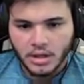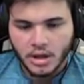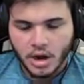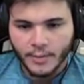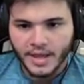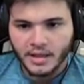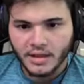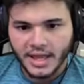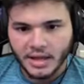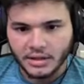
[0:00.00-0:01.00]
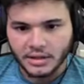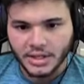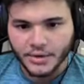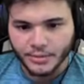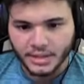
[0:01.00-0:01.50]
Are we, like,
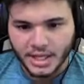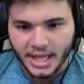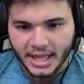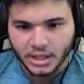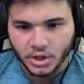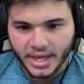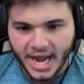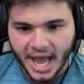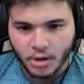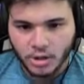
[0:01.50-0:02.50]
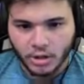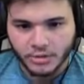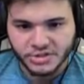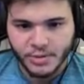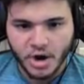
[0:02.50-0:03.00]
literally, like, look at how
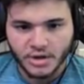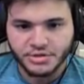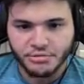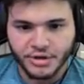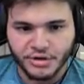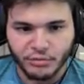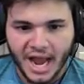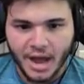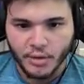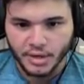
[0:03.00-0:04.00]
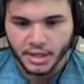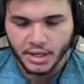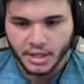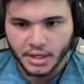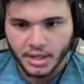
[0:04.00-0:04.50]
close we are to the ground.
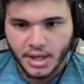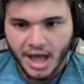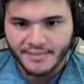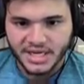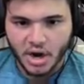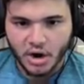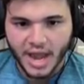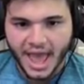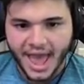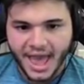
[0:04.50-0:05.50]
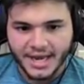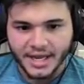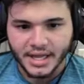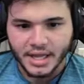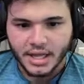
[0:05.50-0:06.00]
I mean, our
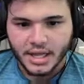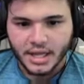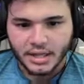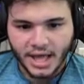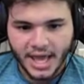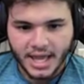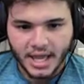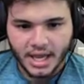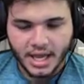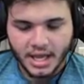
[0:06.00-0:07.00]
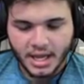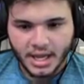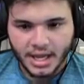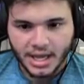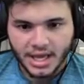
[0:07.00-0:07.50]
head. Like,
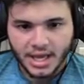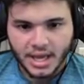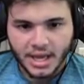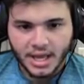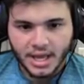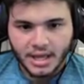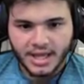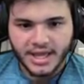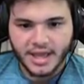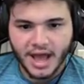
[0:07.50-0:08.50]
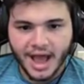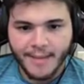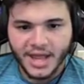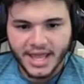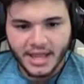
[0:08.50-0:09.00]
he,
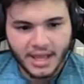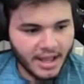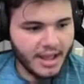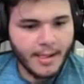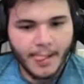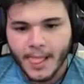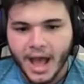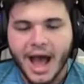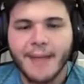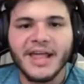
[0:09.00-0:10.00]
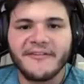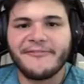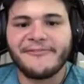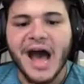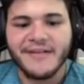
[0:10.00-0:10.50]
I'm like, I'm like
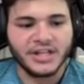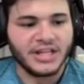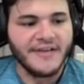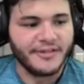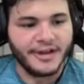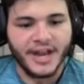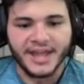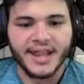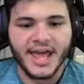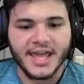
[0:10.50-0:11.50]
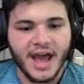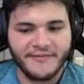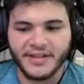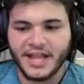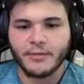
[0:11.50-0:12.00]
5'11, and like, I
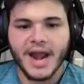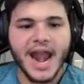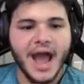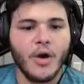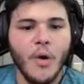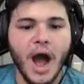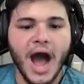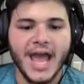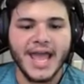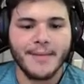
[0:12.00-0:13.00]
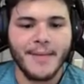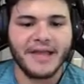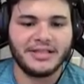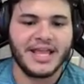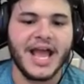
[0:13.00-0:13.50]
feel like right now I am
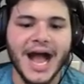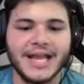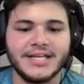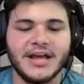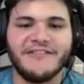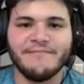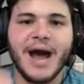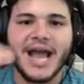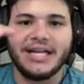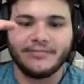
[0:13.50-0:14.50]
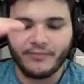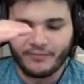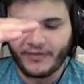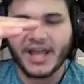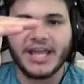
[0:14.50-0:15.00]
at the height of my
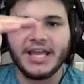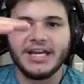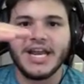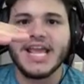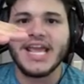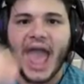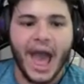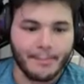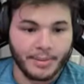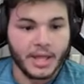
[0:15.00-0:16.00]
fucking kneecap.